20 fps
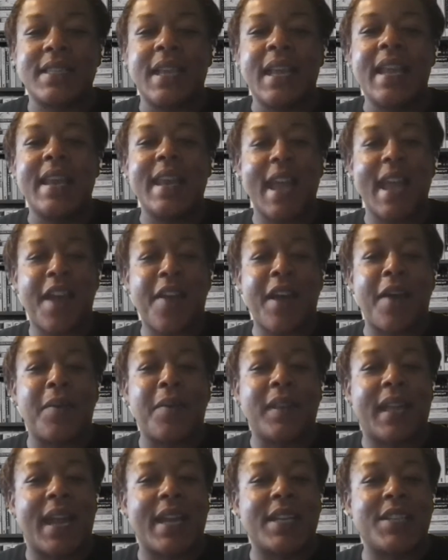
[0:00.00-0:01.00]
Now I would
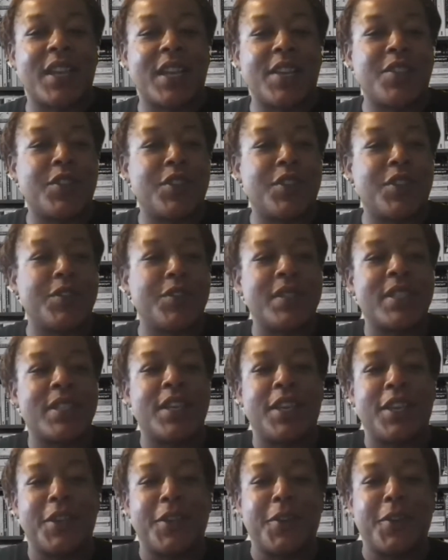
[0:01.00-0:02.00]
like to introduce to
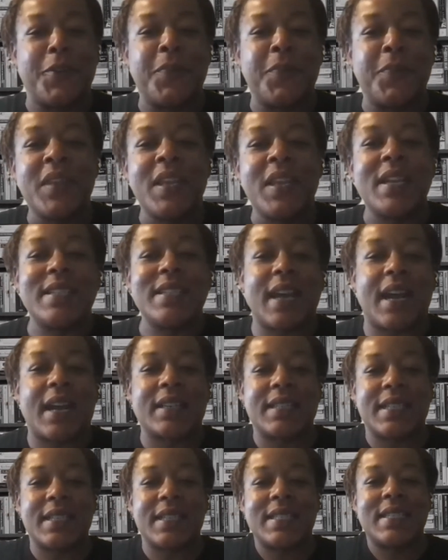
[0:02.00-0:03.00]
you Dr.
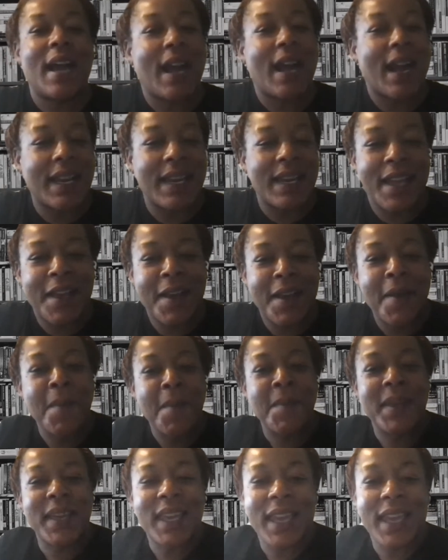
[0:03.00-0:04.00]
Tania
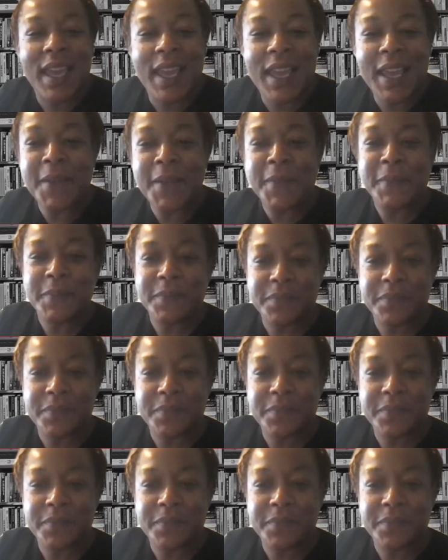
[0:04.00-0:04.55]
McKey.